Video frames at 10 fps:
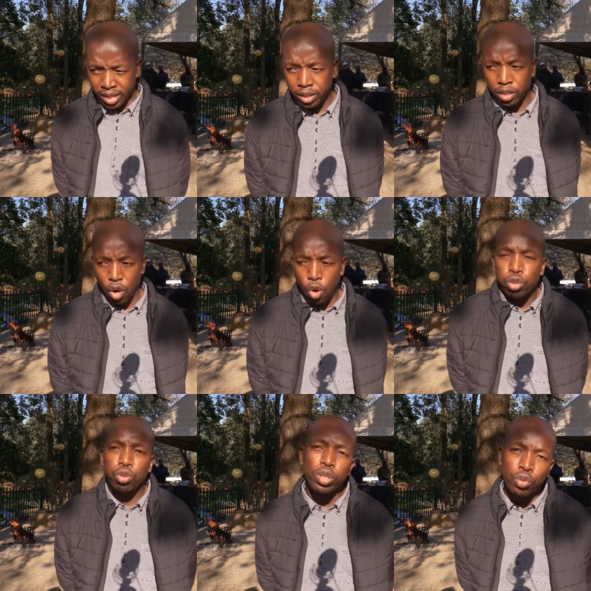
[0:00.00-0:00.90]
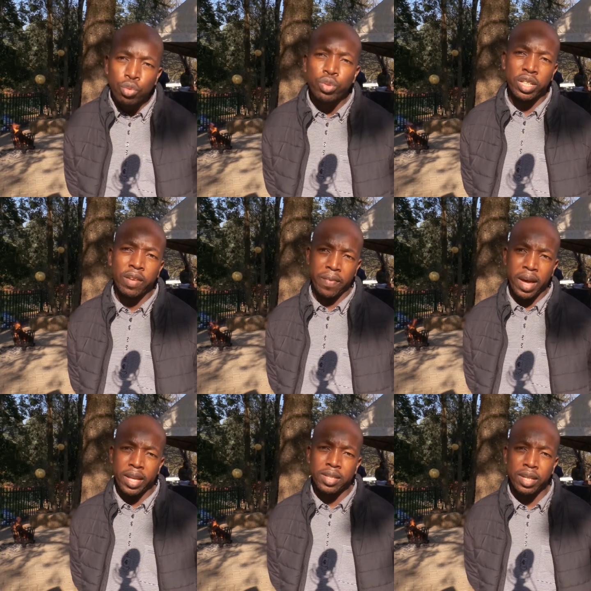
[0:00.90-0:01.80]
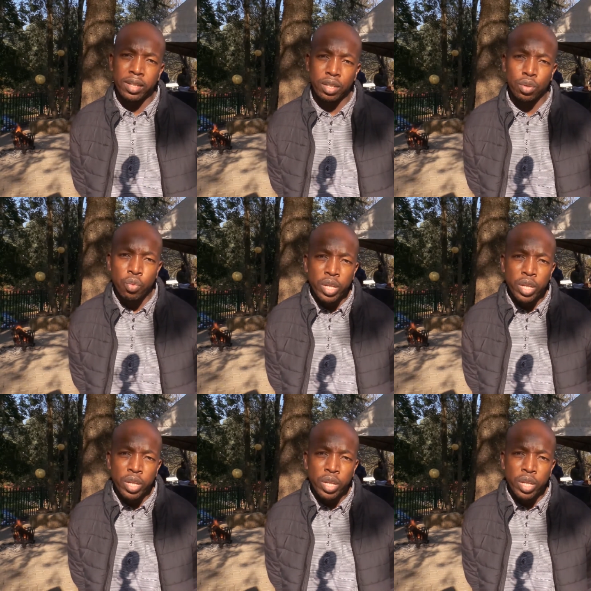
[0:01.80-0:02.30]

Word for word: that also do need fathers and